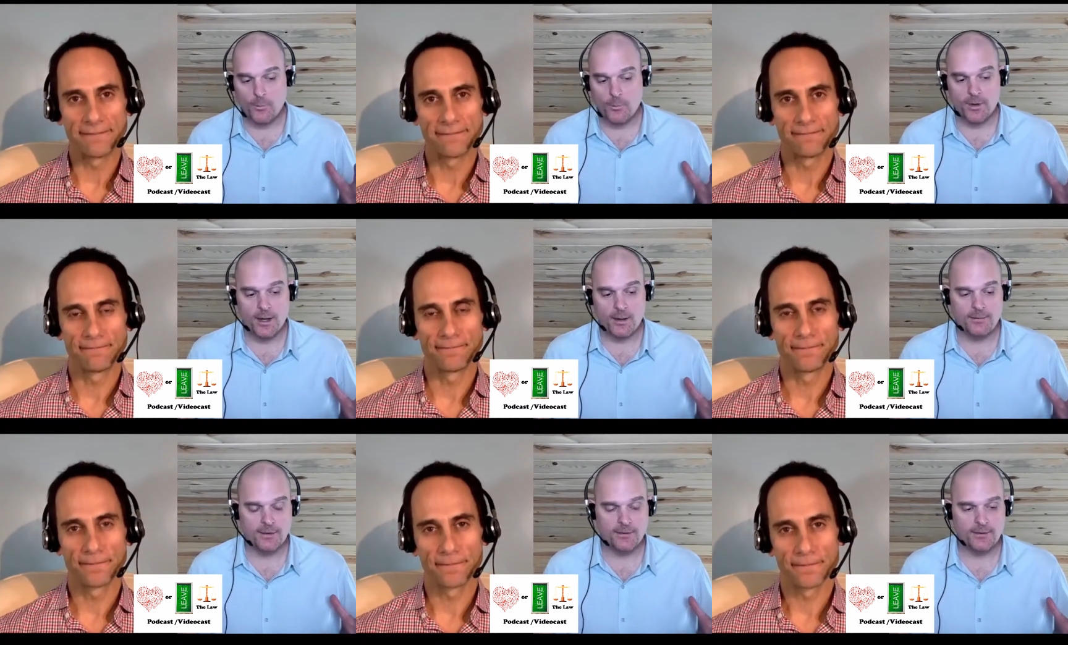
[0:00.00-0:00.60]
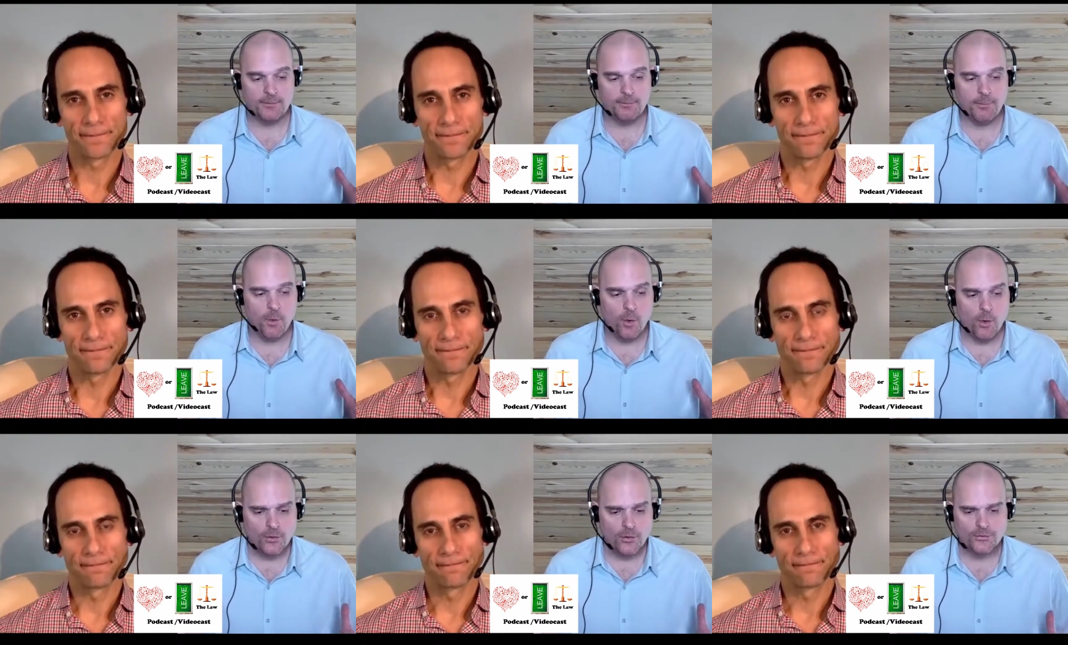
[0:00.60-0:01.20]
Speaker 1: open up the
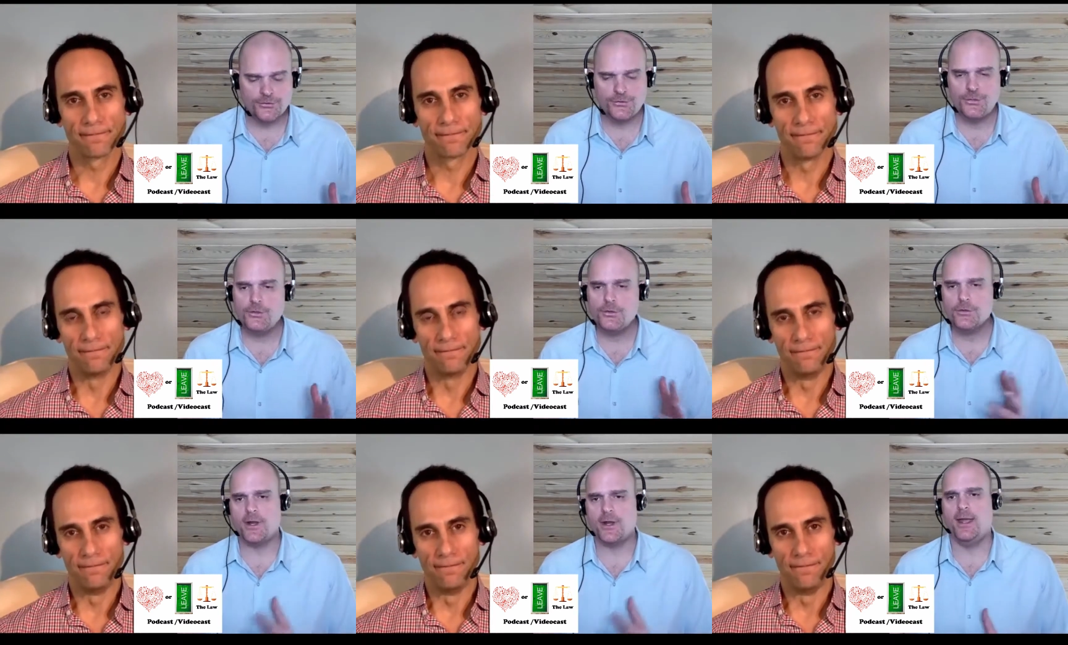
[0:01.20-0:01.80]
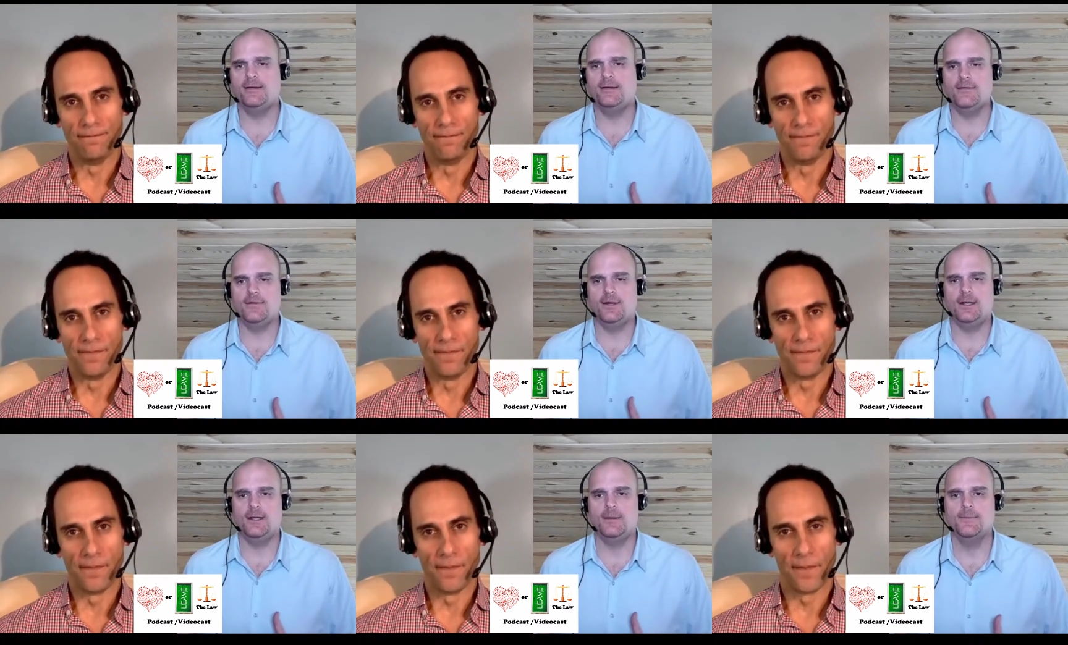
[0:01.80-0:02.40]
portals to
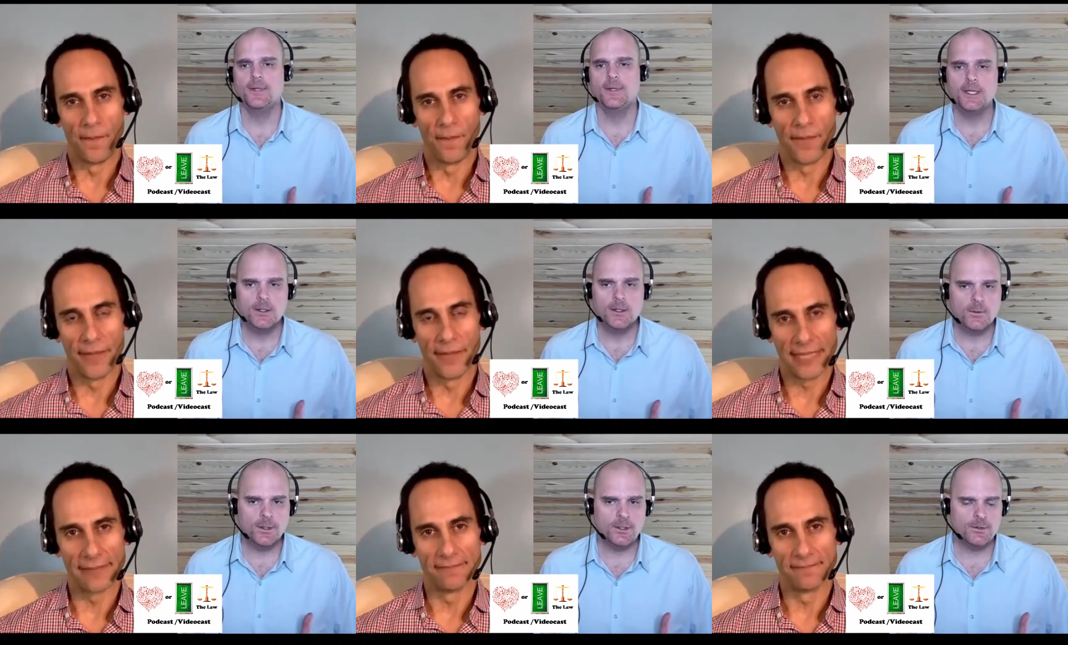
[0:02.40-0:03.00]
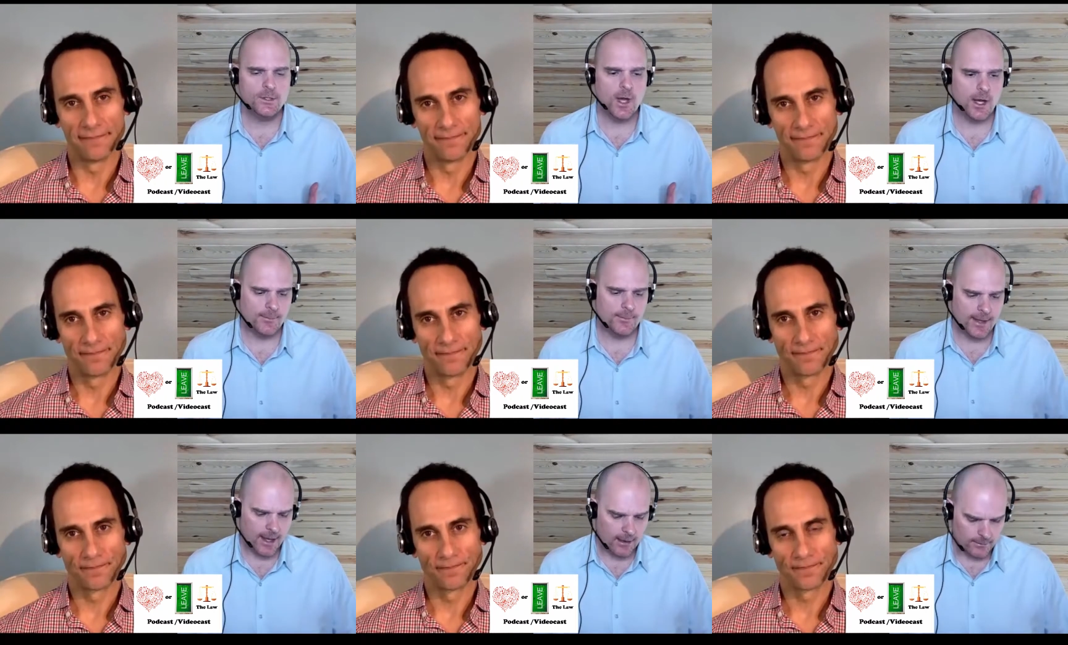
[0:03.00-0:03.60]
creativity. Yeah. When you talk
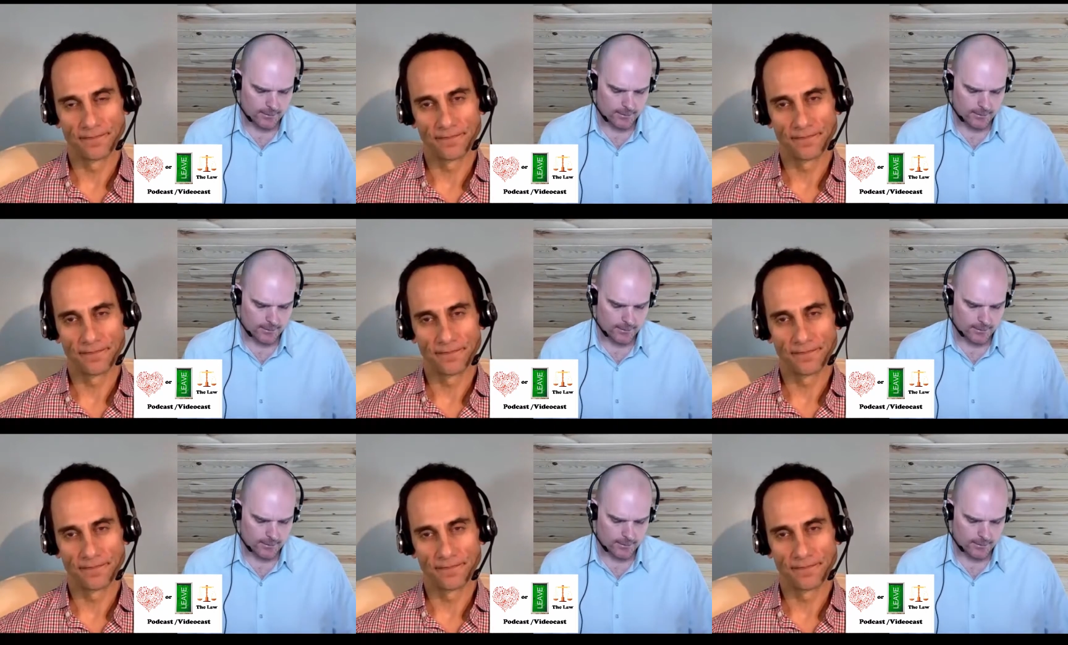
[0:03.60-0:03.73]
about